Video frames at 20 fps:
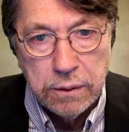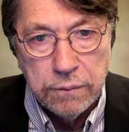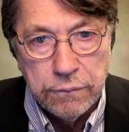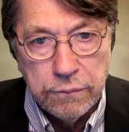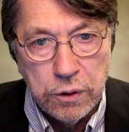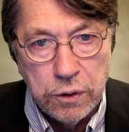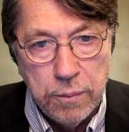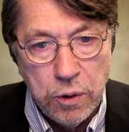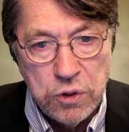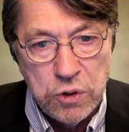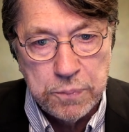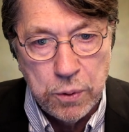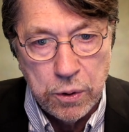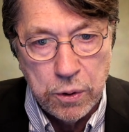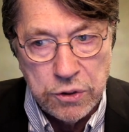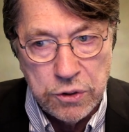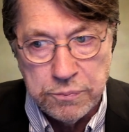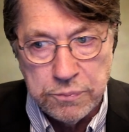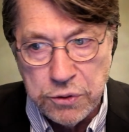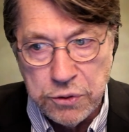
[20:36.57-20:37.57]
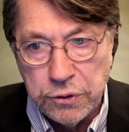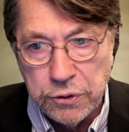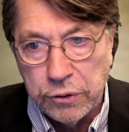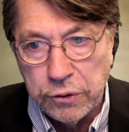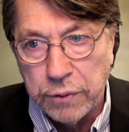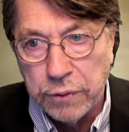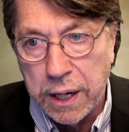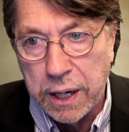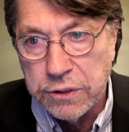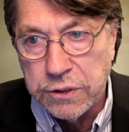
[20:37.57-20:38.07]
For the most part, it's music
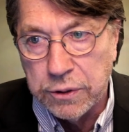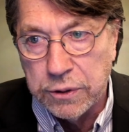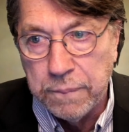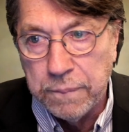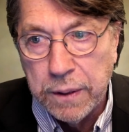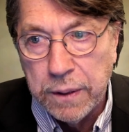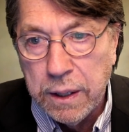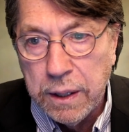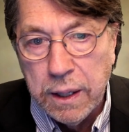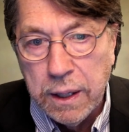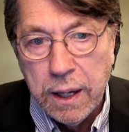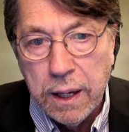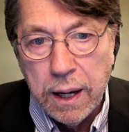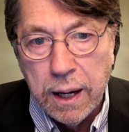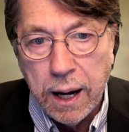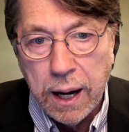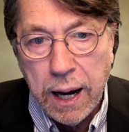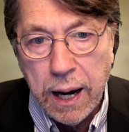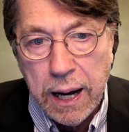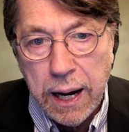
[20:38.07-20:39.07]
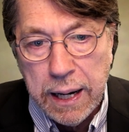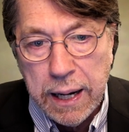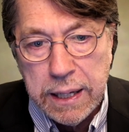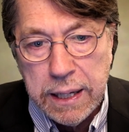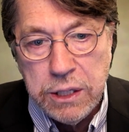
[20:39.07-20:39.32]
creation. I